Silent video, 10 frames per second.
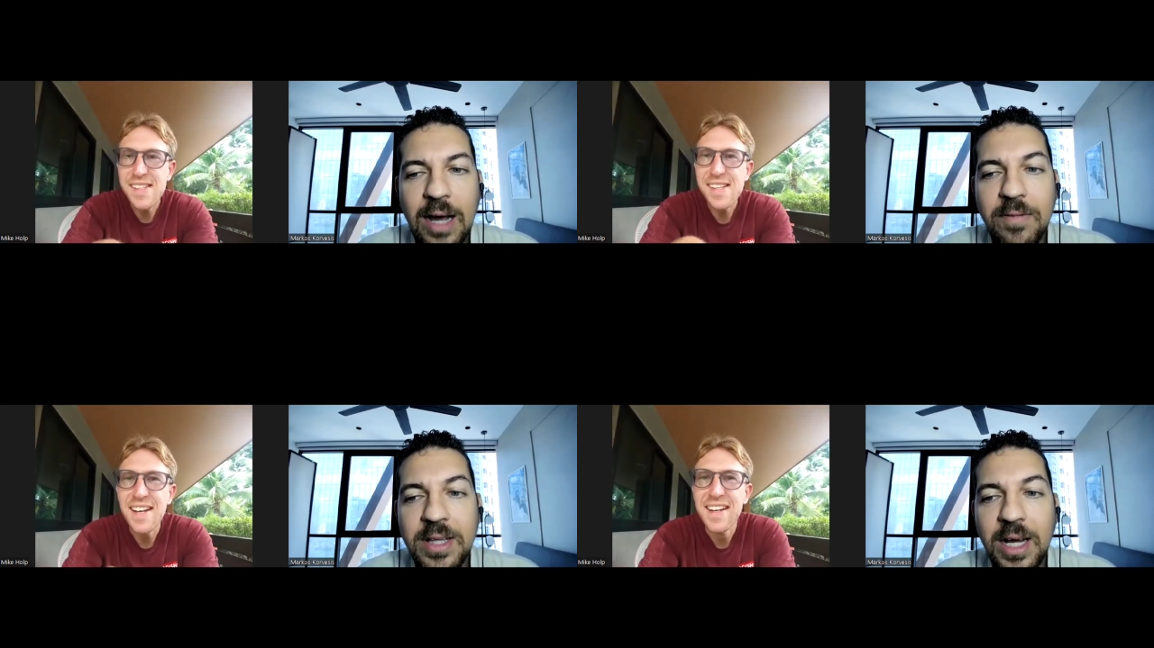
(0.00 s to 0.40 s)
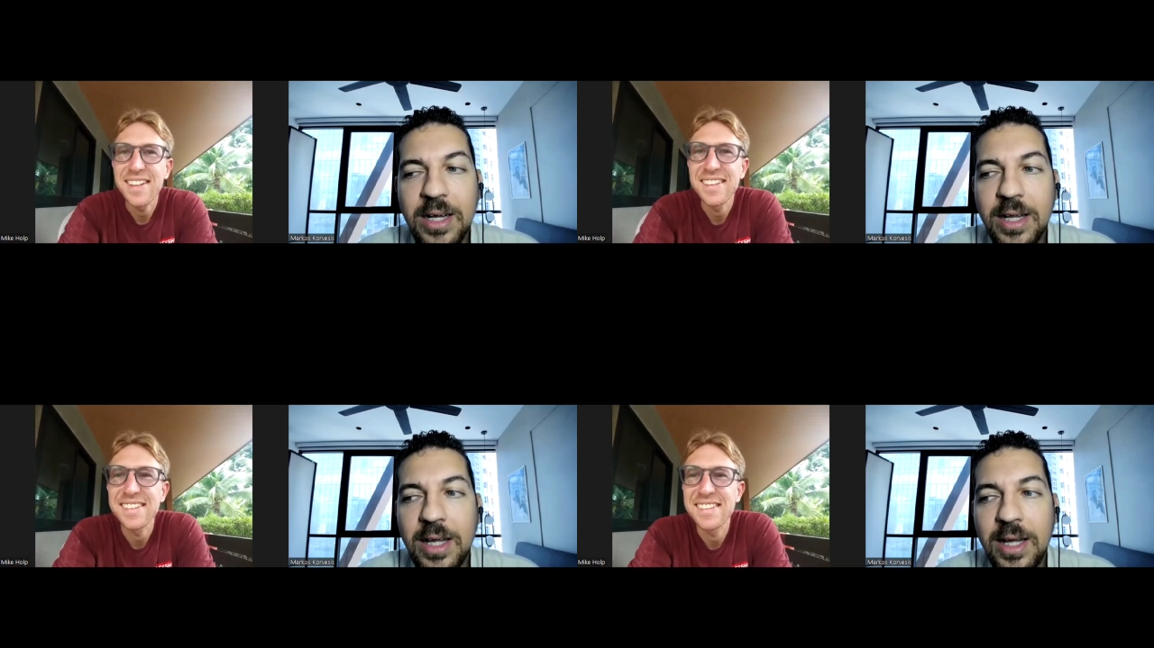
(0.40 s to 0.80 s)
Speaker 1: I haven't
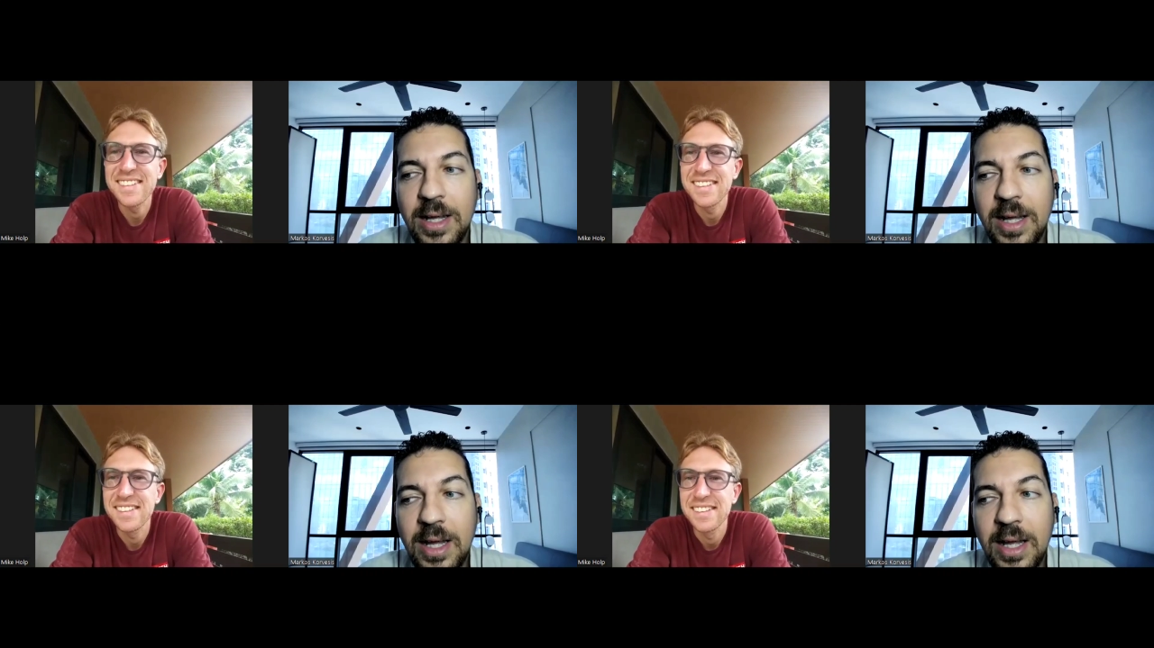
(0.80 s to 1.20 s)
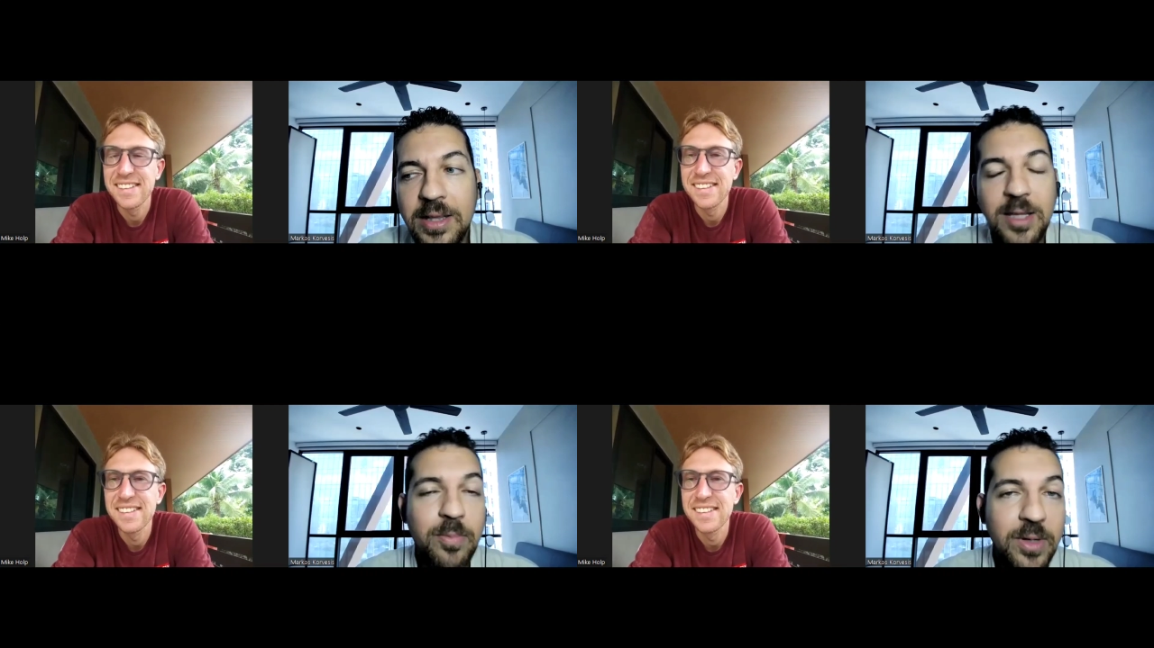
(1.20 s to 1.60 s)
done a, uh, a,
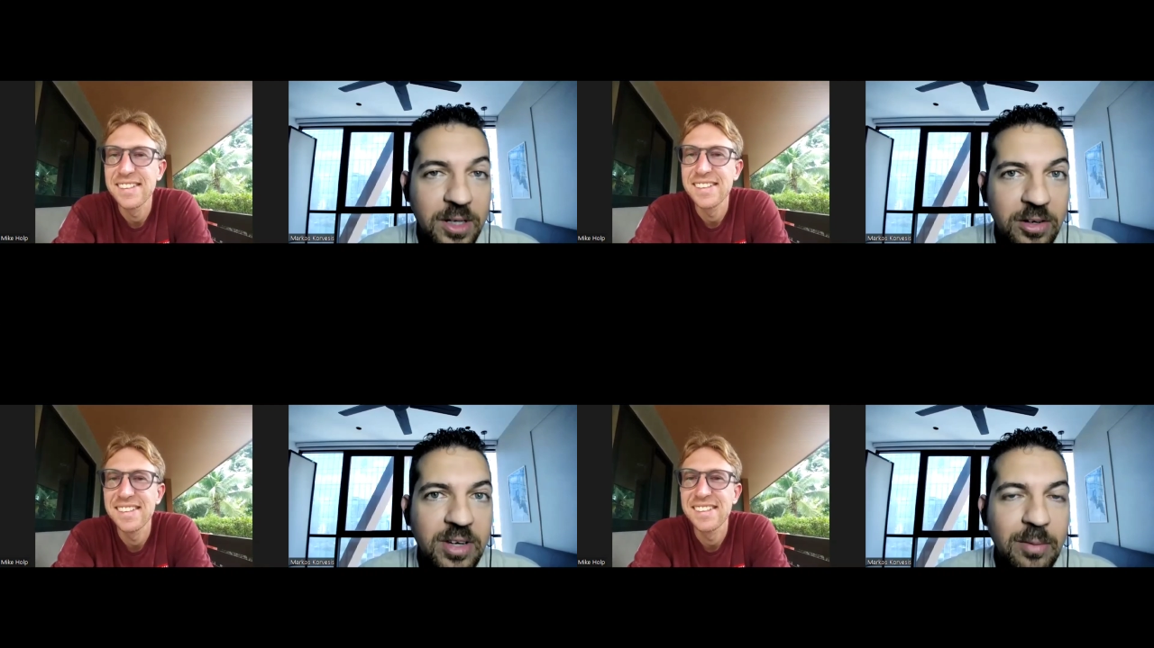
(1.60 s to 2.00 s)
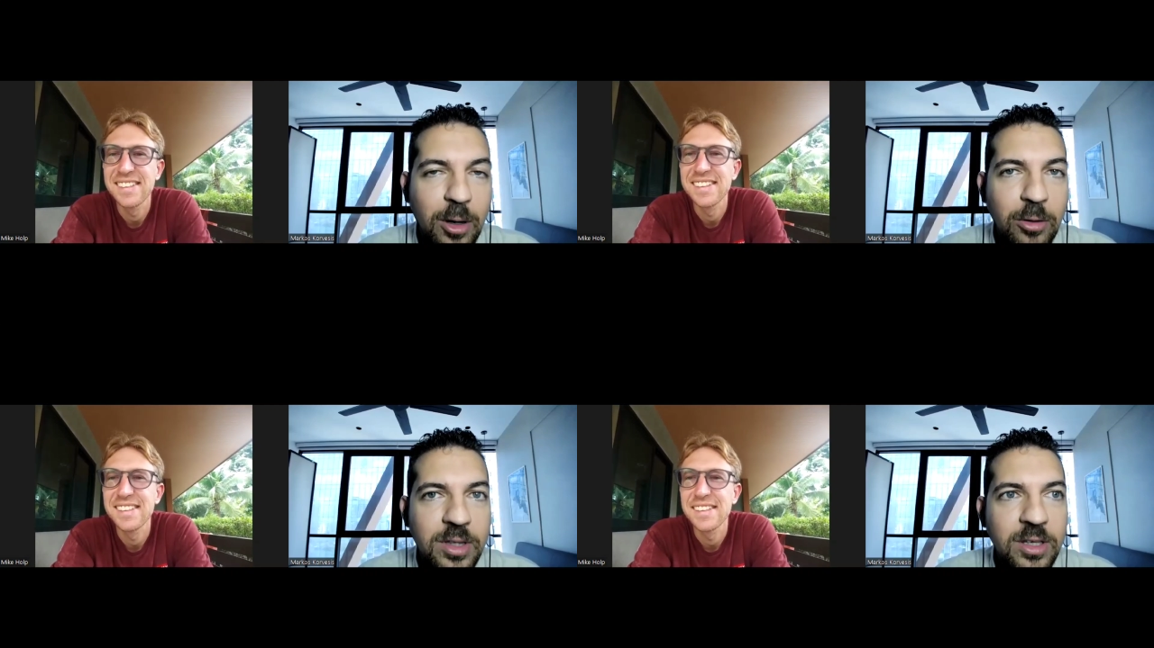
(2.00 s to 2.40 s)
deep research
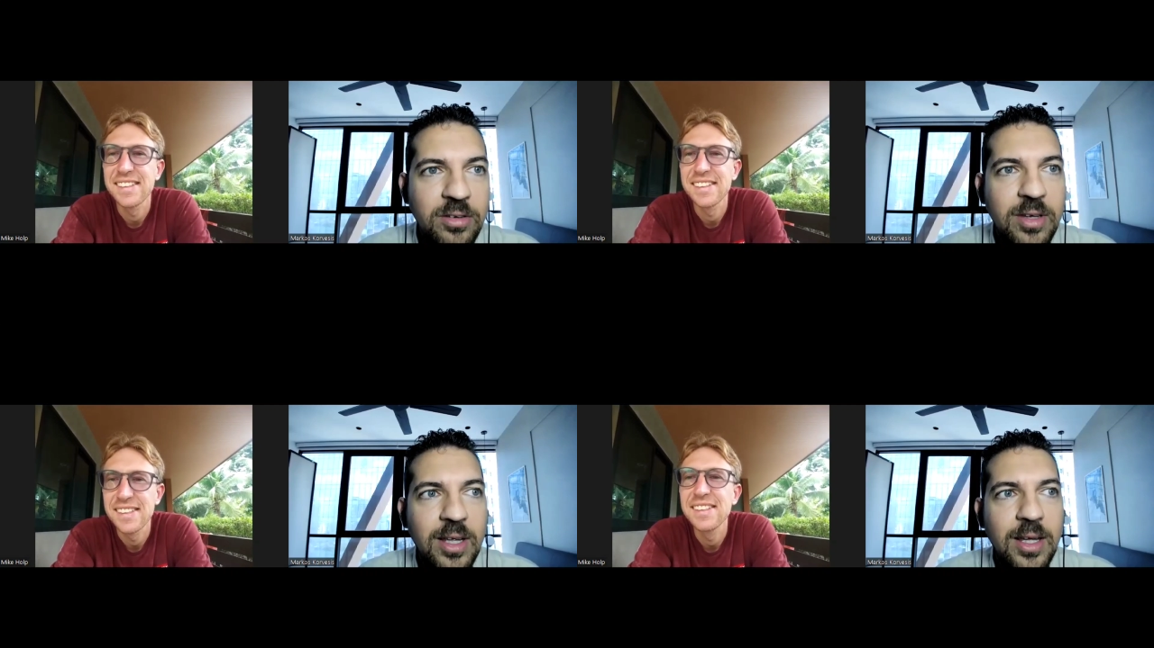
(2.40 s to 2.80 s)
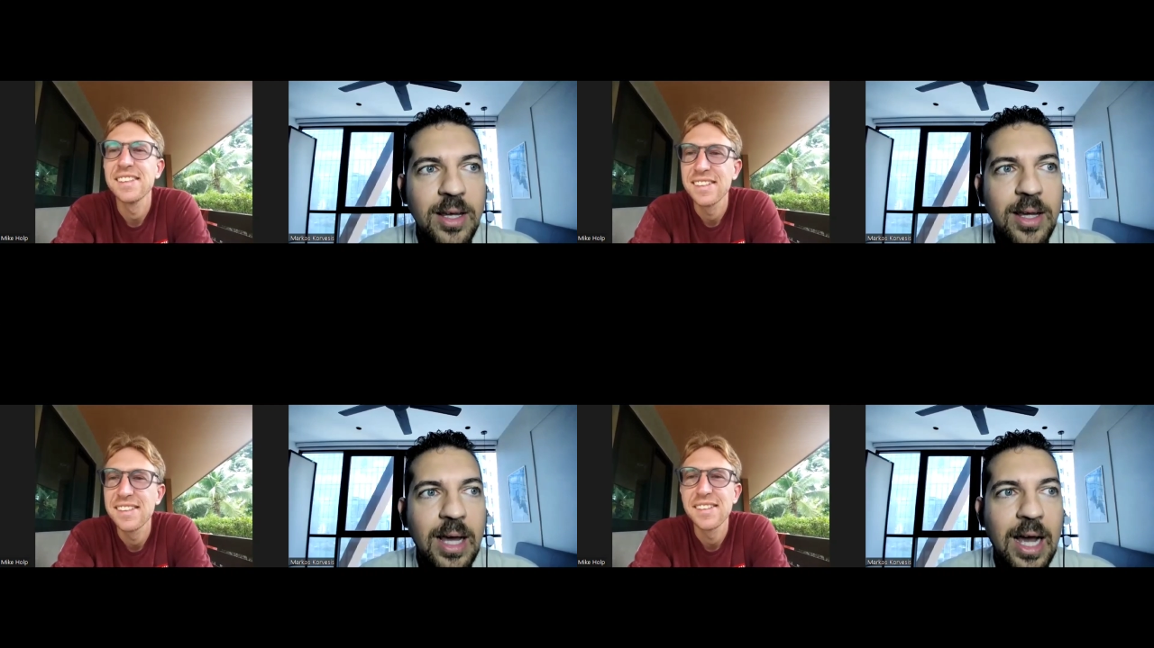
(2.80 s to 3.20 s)
about this.
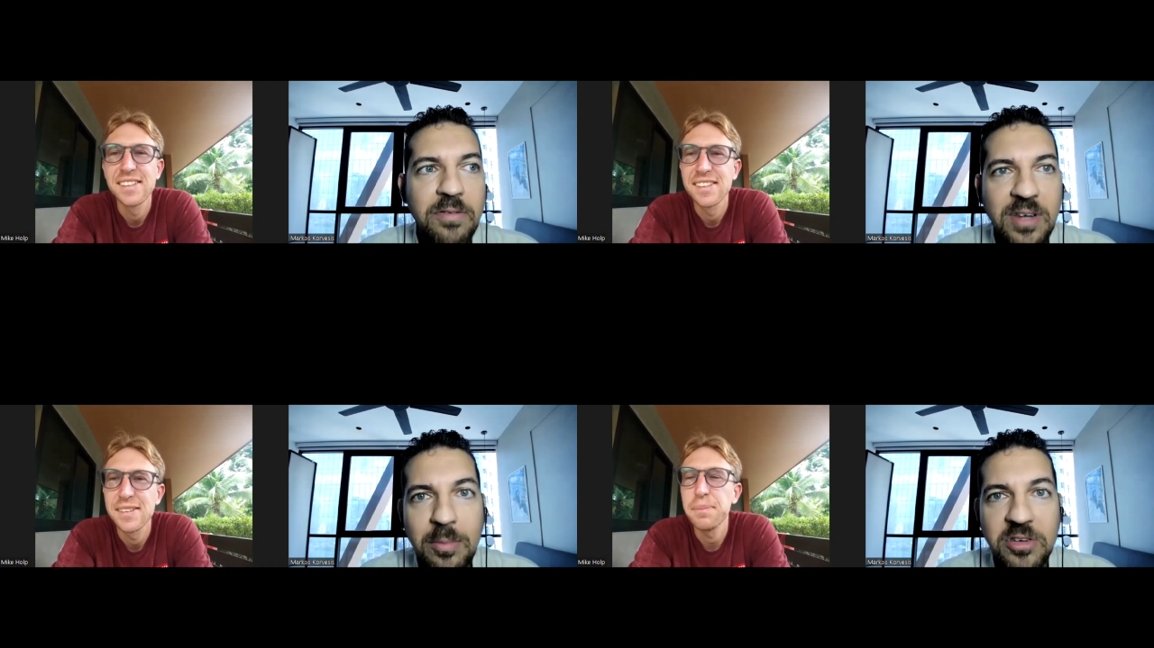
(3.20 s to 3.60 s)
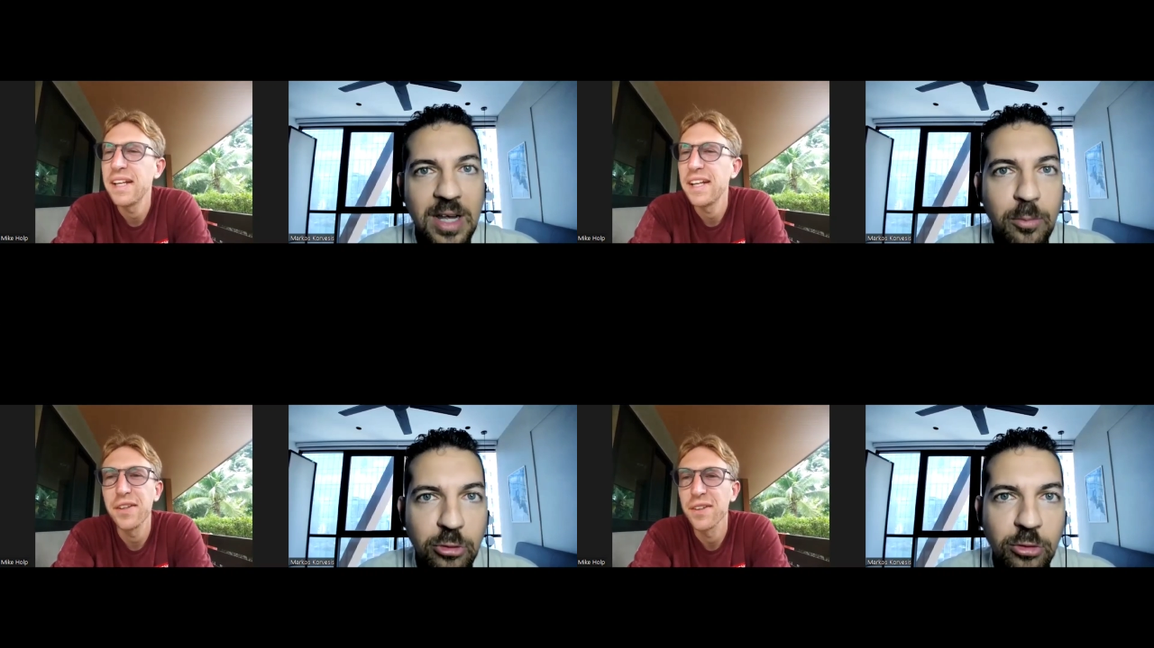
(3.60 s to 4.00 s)
Uh, I have some
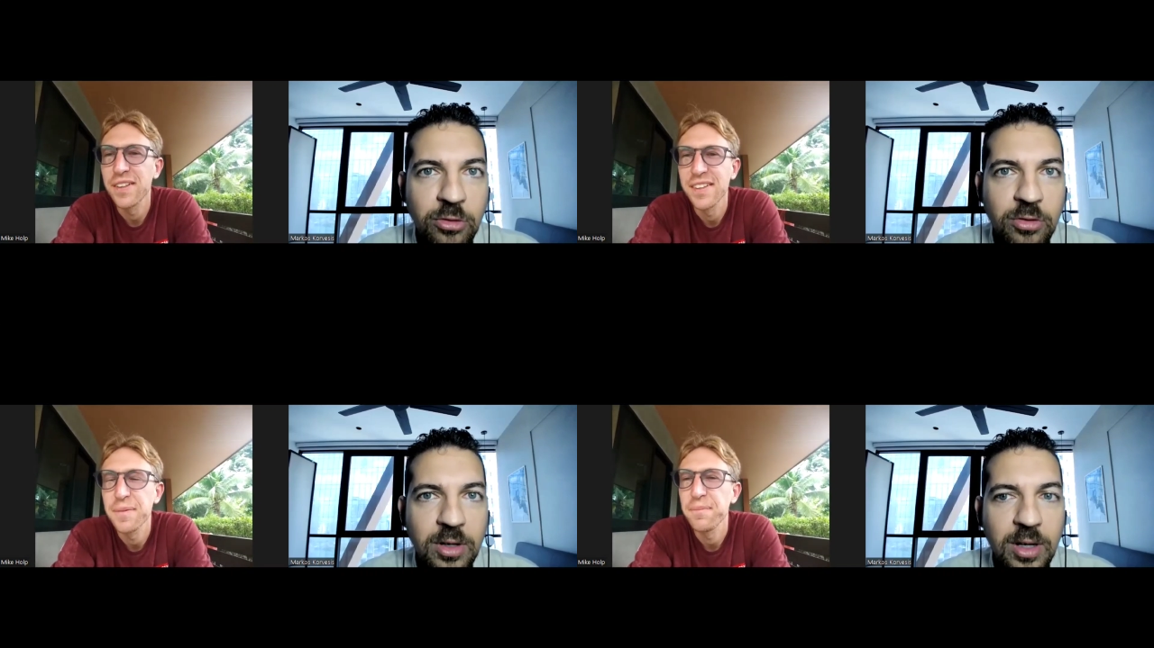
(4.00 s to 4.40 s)
assumptions.